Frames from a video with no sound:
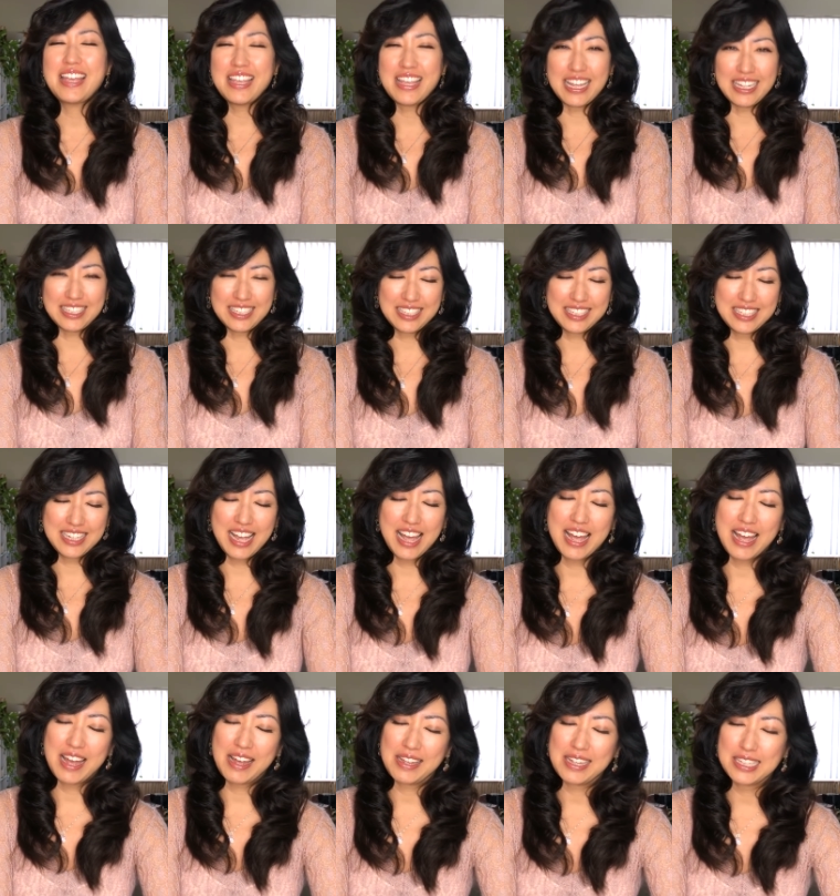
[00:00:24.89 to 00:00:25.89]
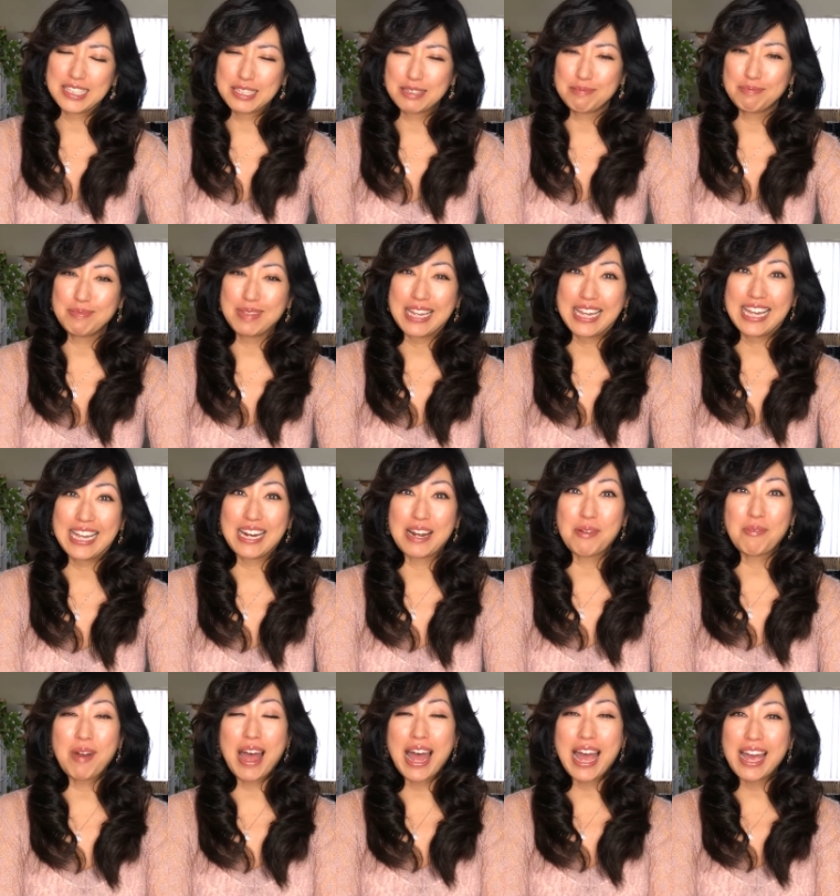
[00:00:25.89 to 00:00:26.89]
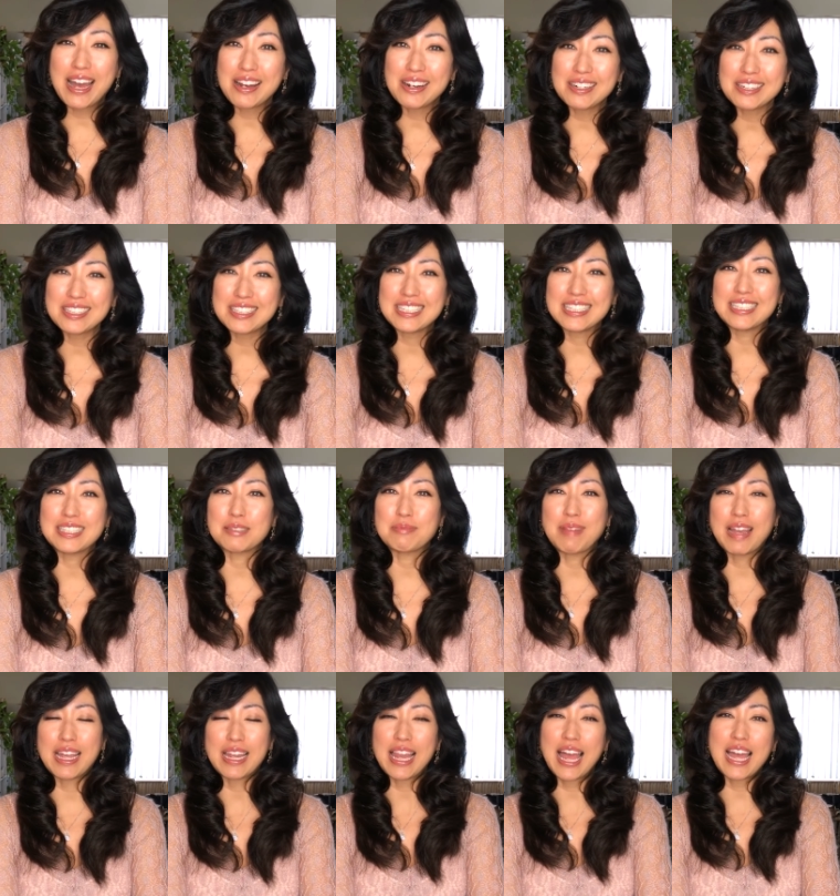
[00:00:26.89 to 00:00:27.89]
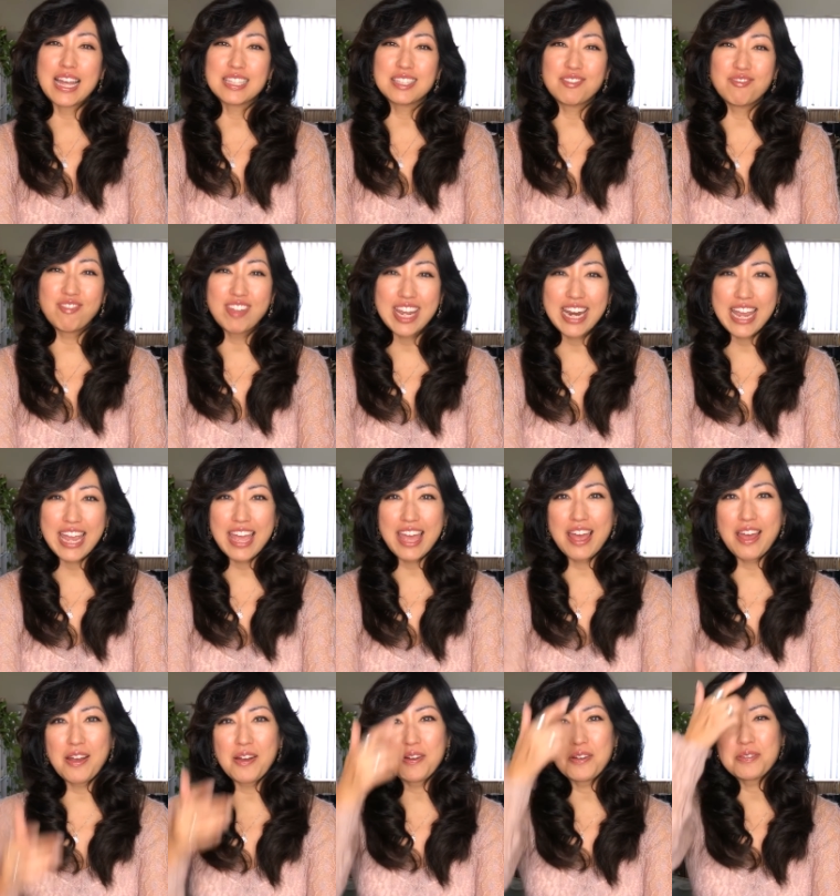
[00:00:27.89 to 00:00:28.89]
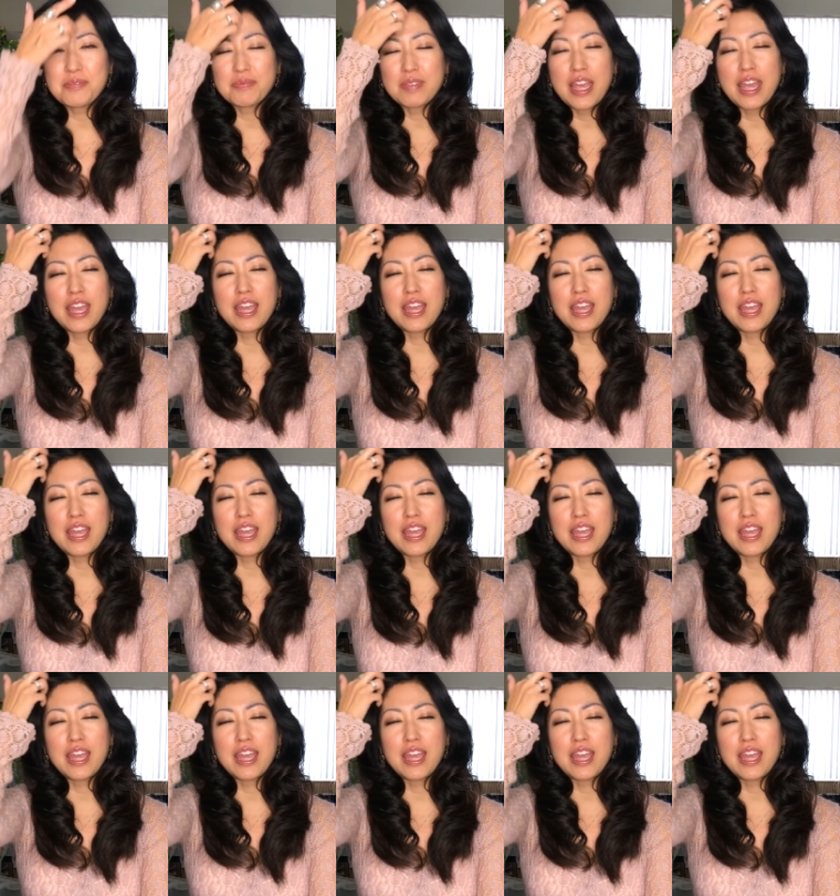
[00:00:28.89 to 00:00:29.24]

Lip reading: Yes, it's been a while since my last video,